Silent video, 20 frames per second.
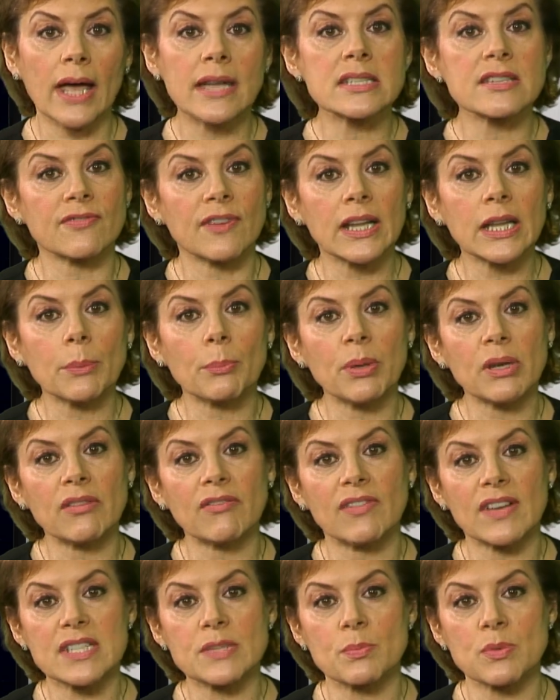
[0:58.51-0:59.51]
and develop an
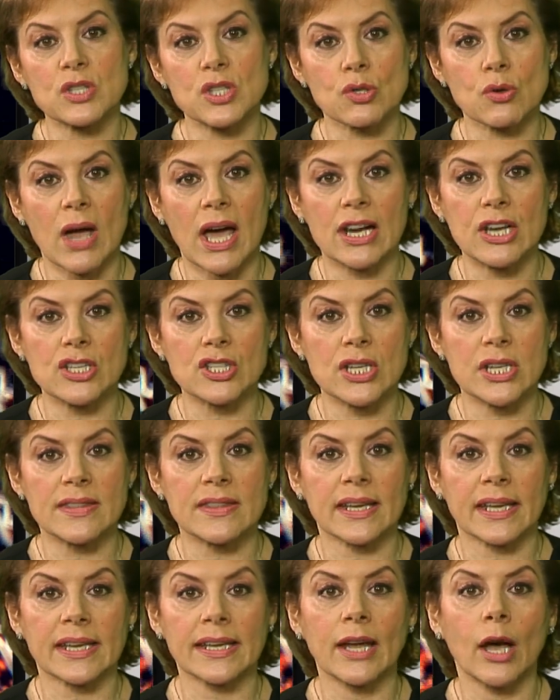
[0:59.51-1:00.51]
investment strategy
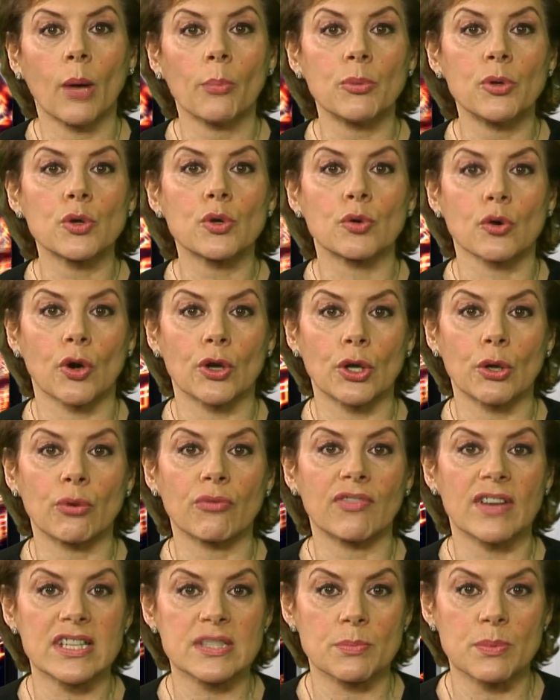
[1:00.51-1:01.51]
that can help you grow your
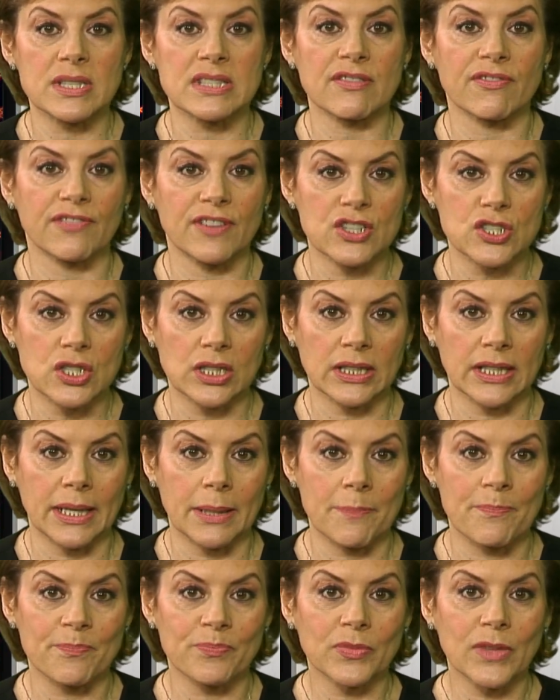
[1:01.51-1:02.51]
investments
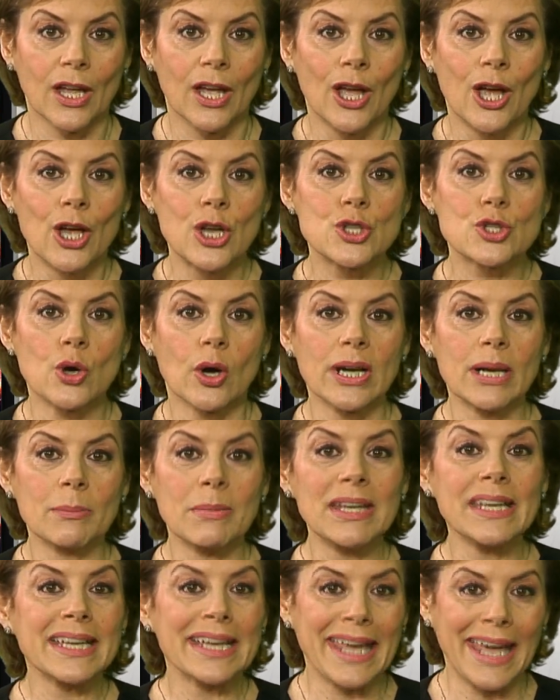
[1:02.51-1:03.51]
efficiently. Joining
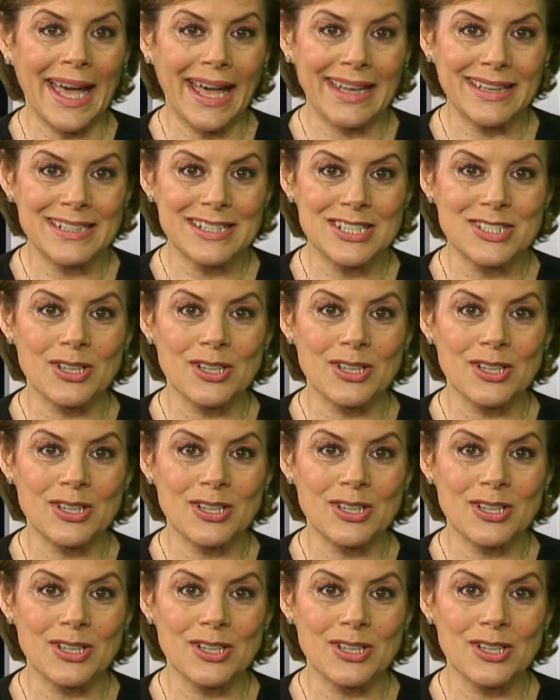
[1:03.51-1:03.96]
me again to